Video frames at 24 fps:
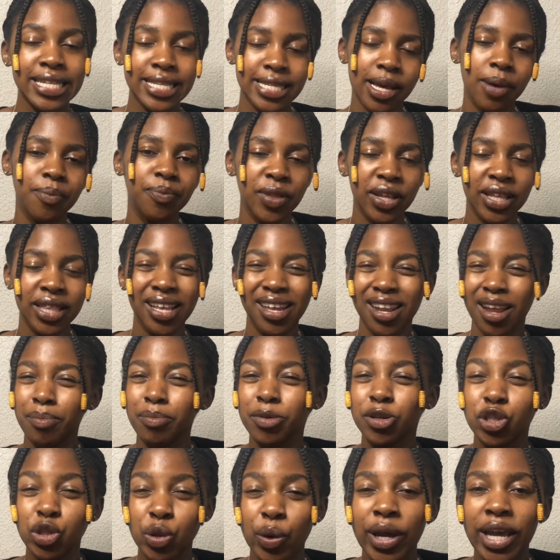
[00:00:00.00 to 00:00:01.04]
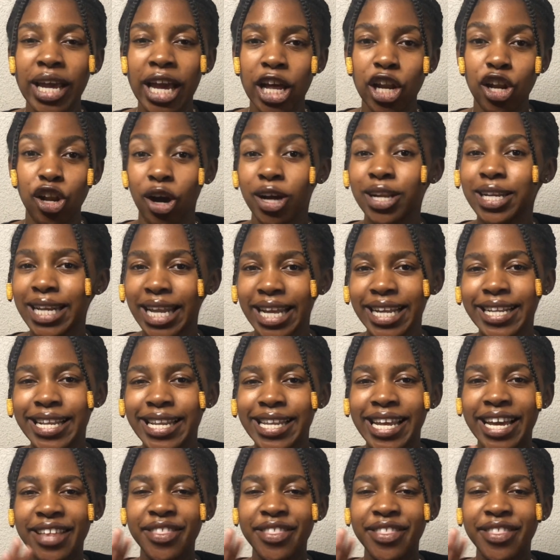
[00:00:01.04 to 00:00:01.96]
something that I've been doing a lot lately,